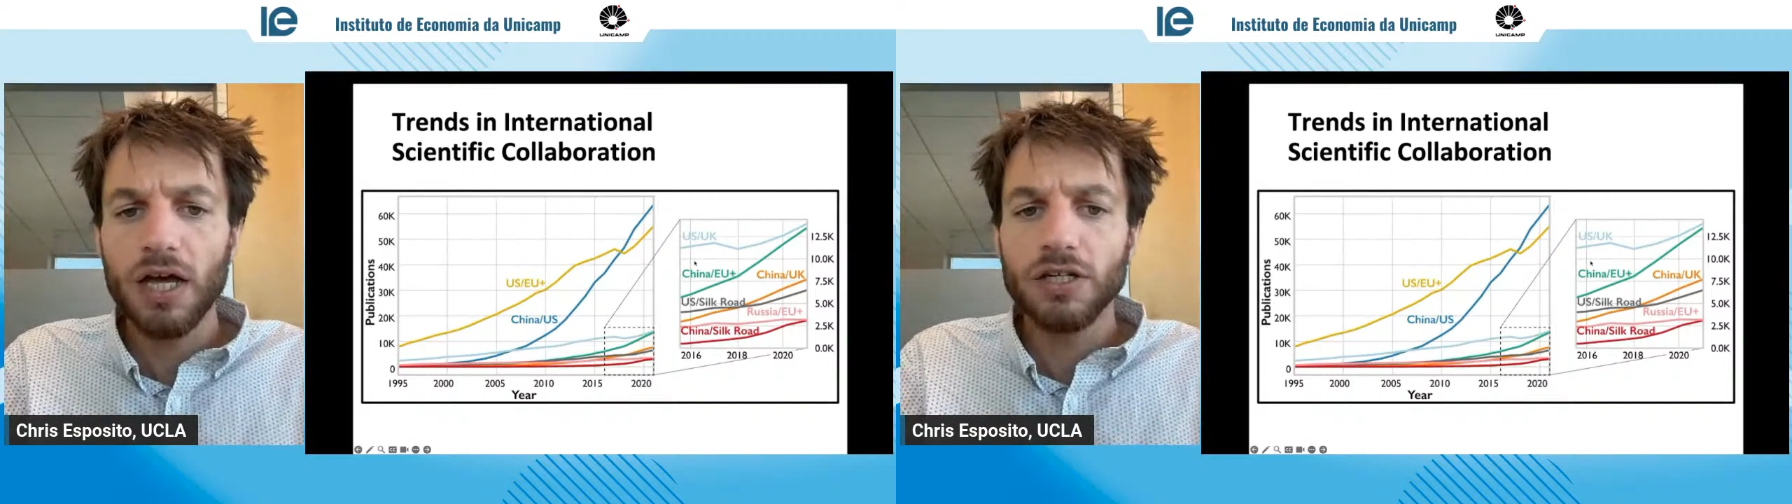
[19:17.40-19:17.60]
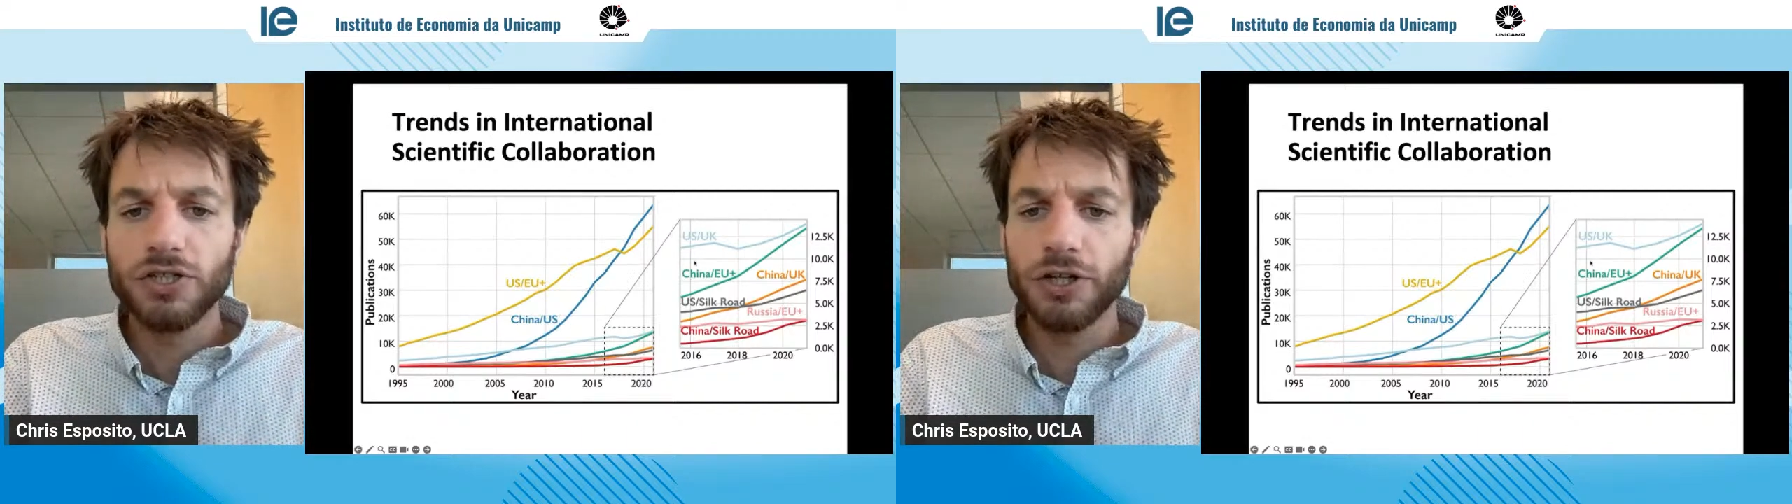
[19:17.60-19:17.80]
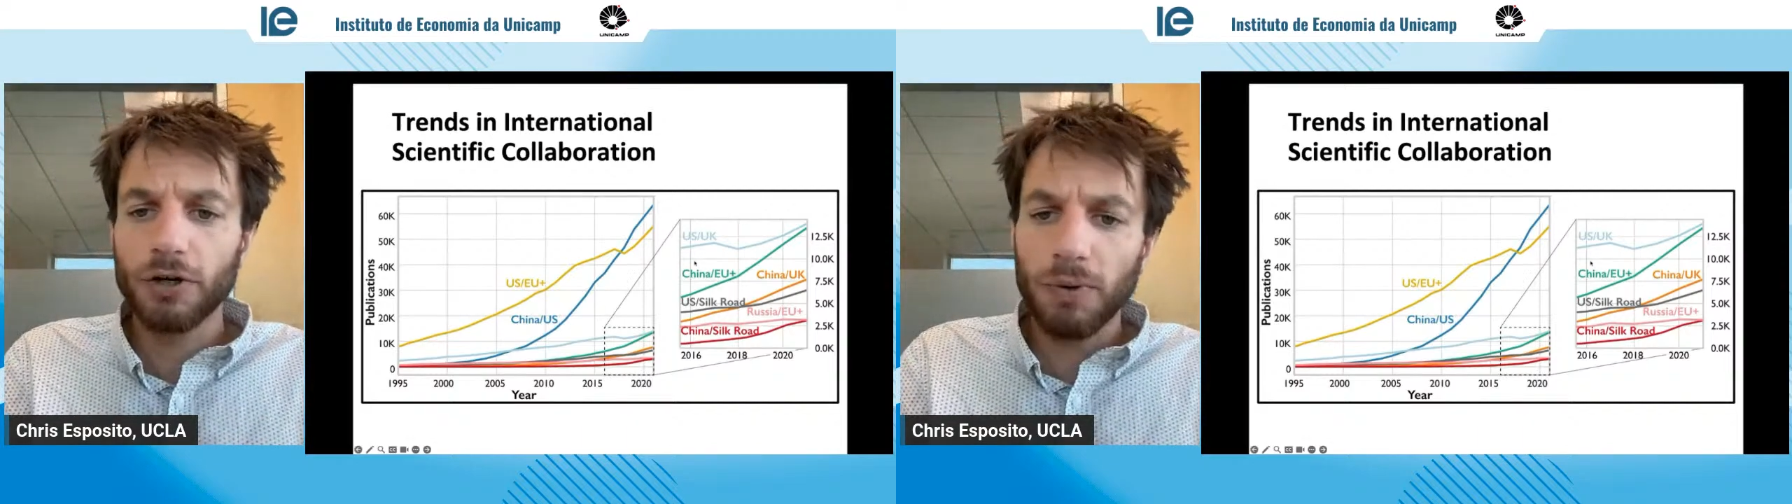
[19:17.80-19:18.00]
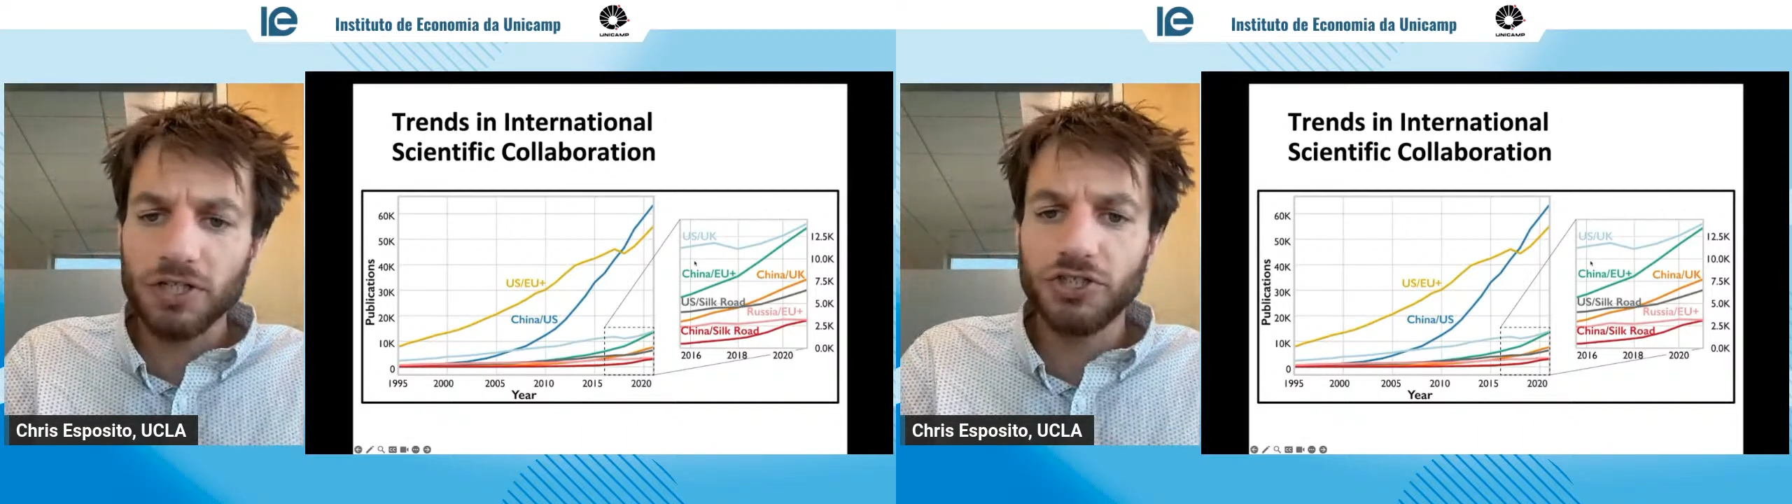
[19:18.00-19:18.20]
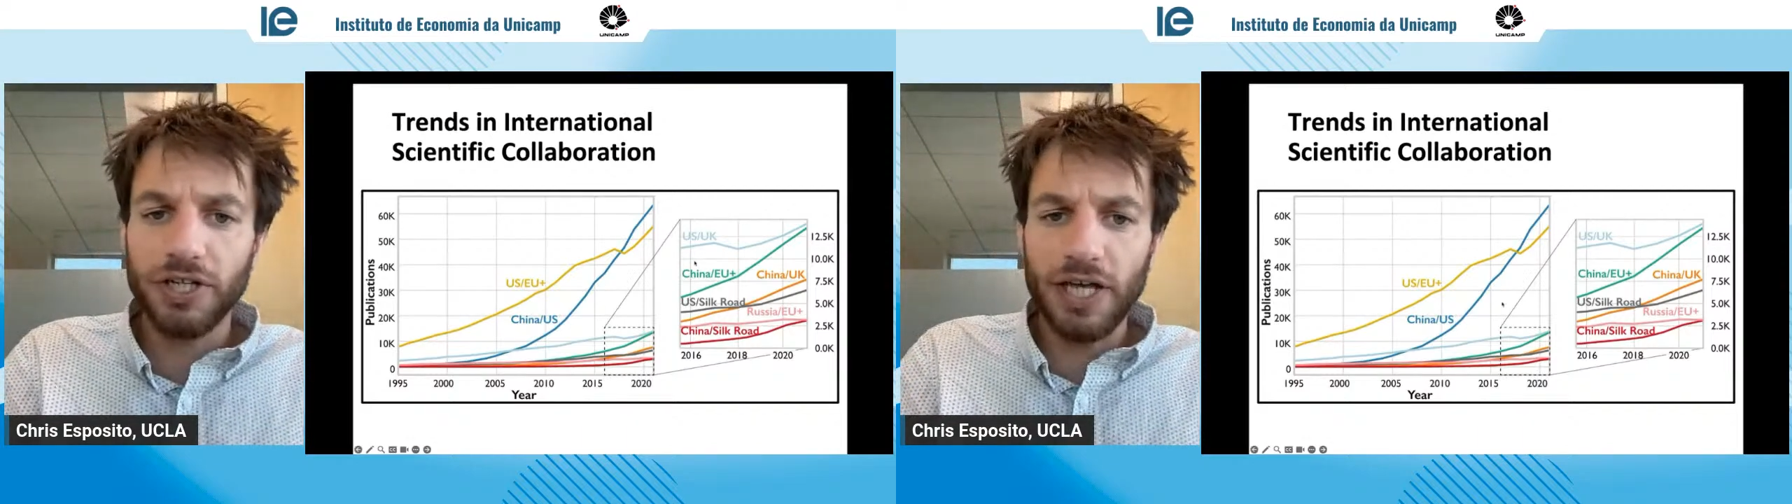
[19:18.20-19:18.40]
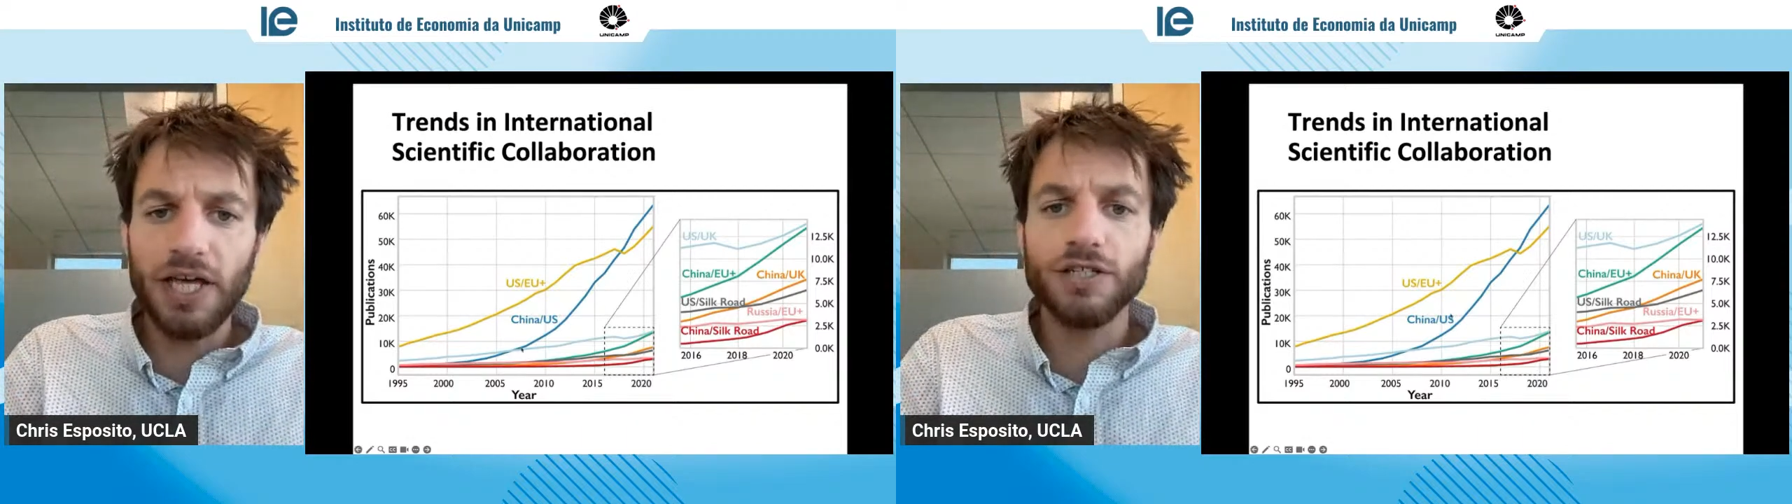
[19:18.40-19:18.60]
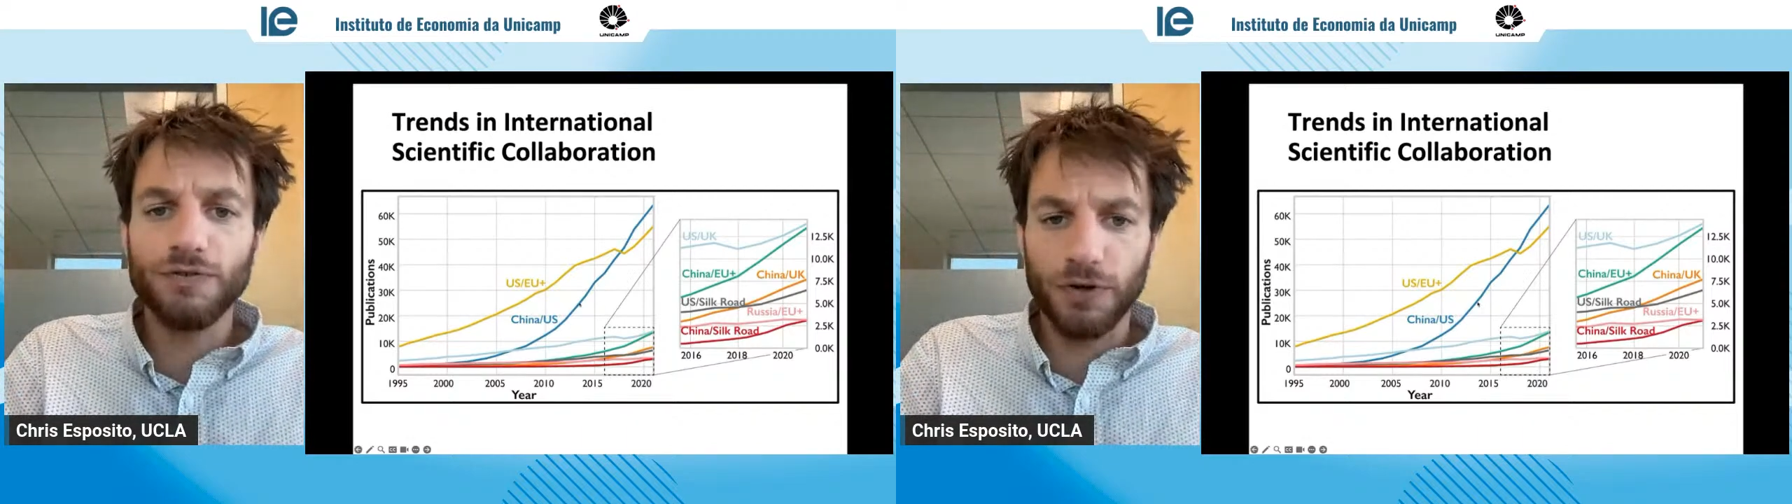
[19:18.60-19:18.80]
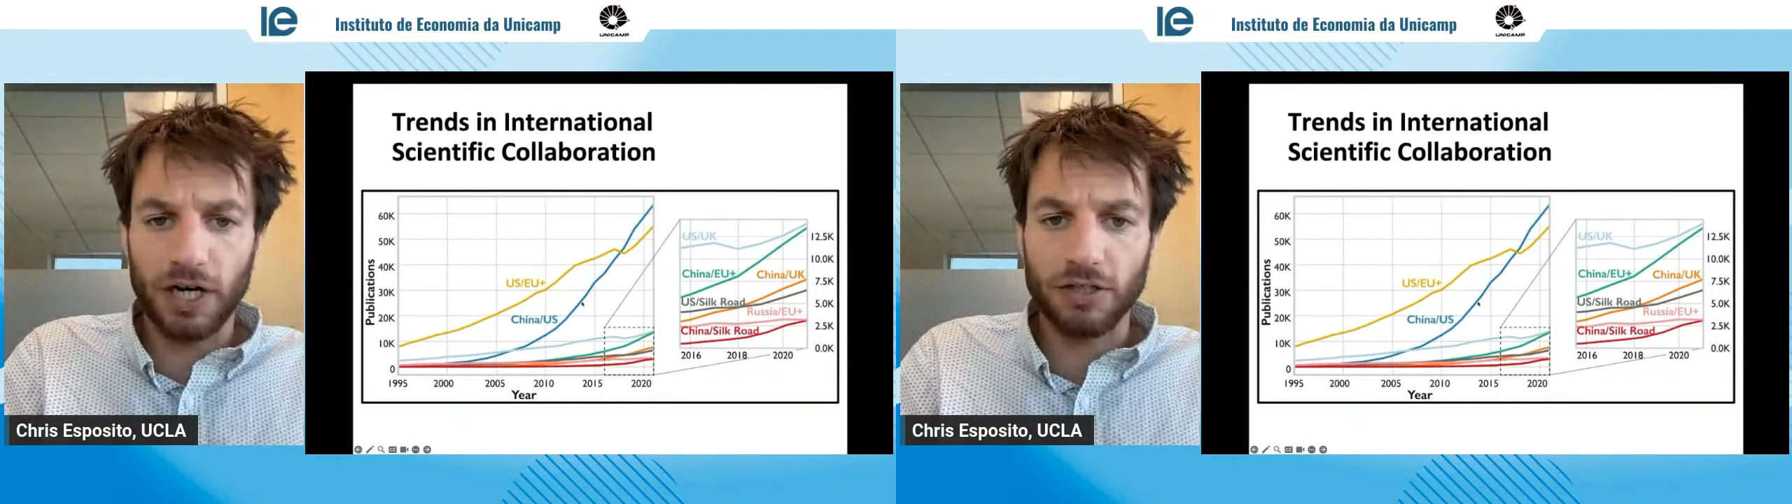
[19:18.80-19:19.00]
So the question is
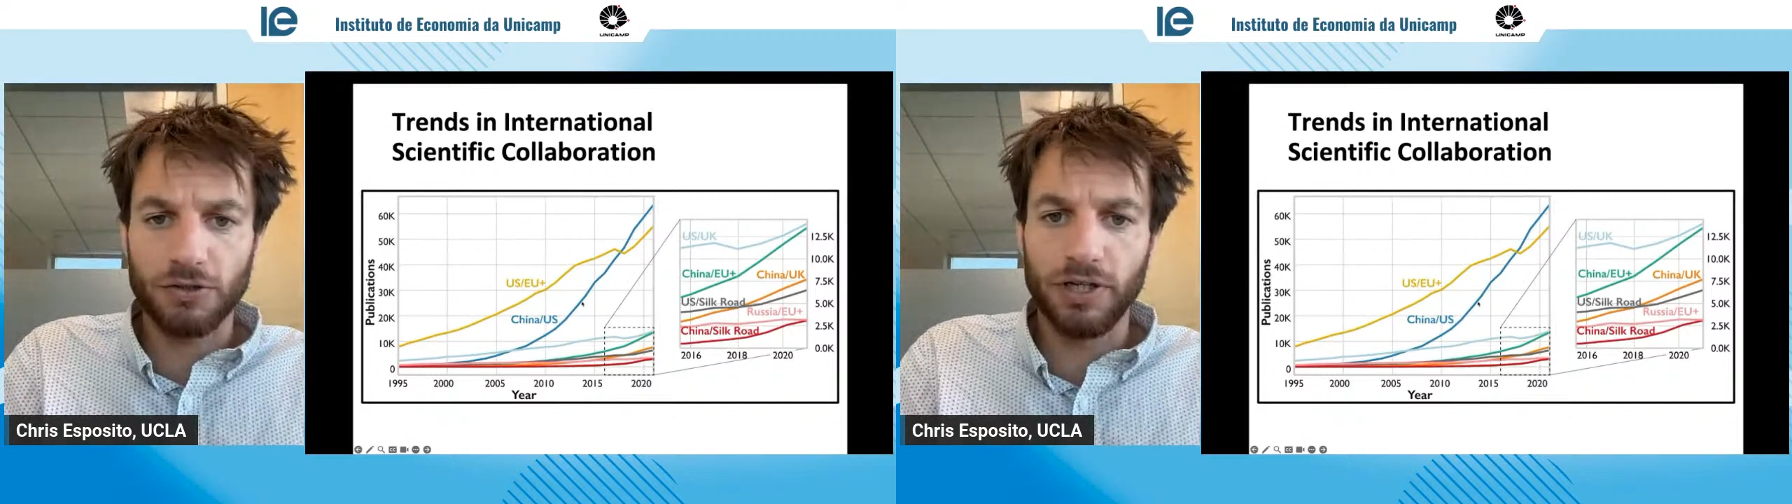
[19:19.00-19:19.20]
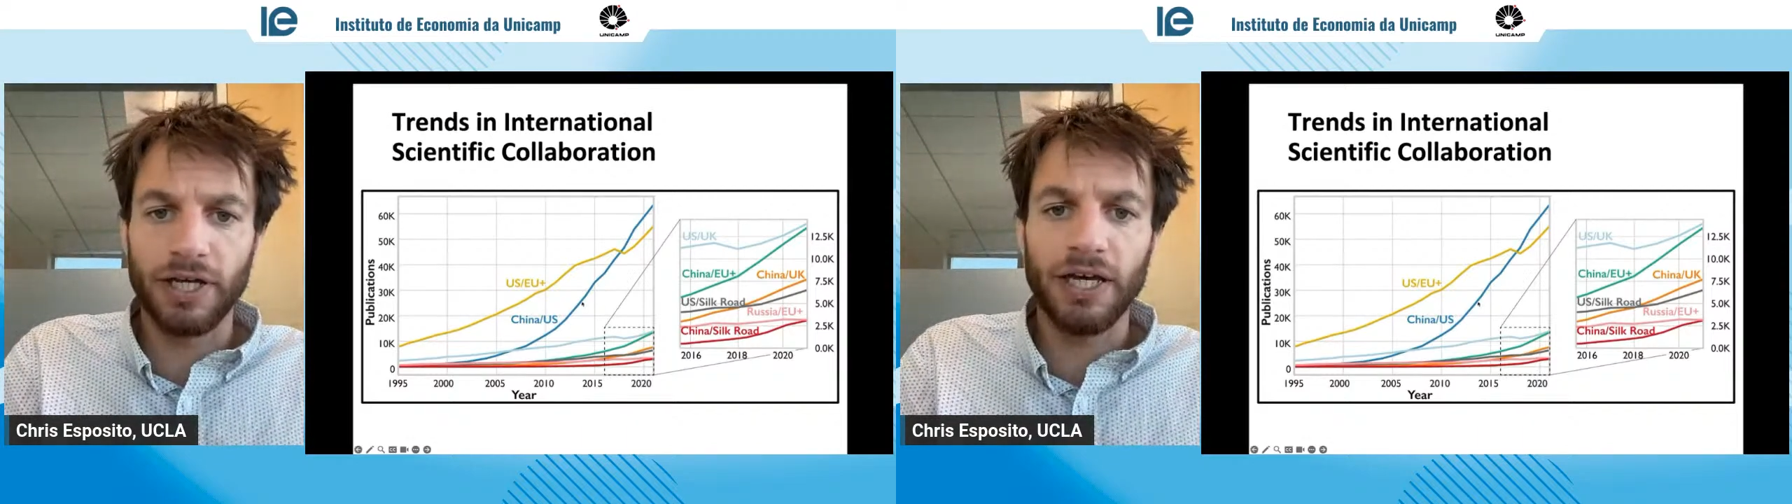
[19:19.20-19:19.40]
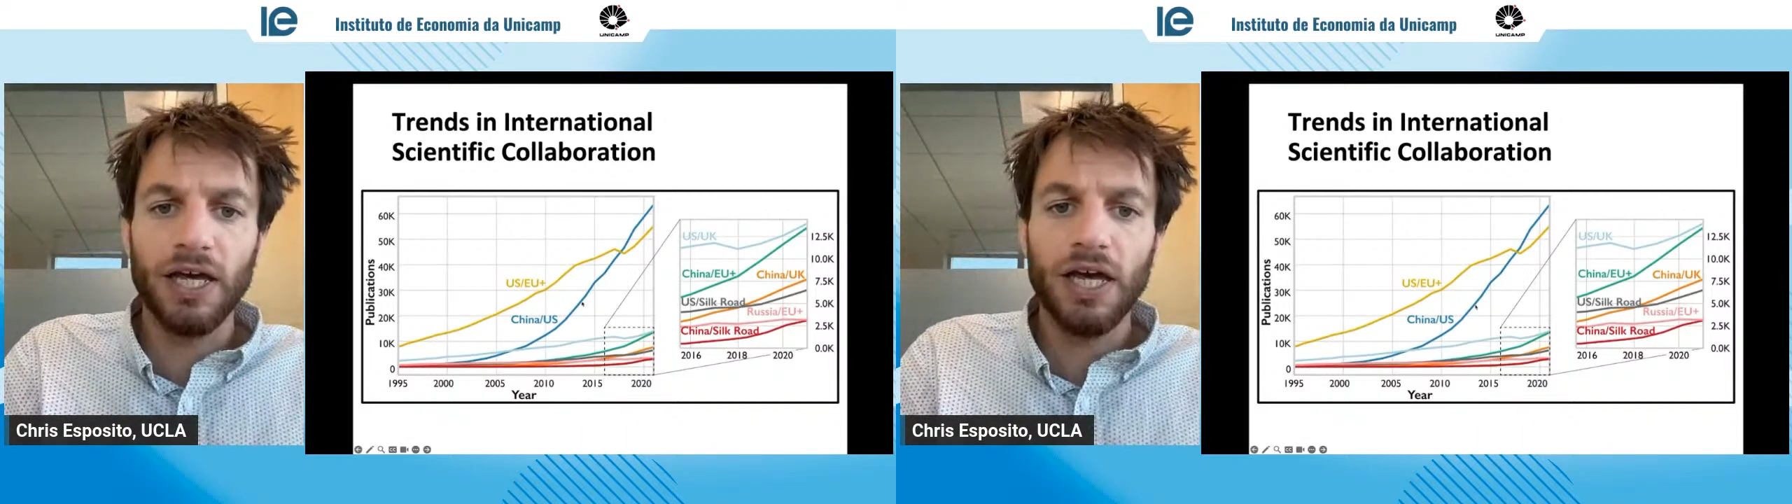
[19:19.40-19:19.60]
for us really,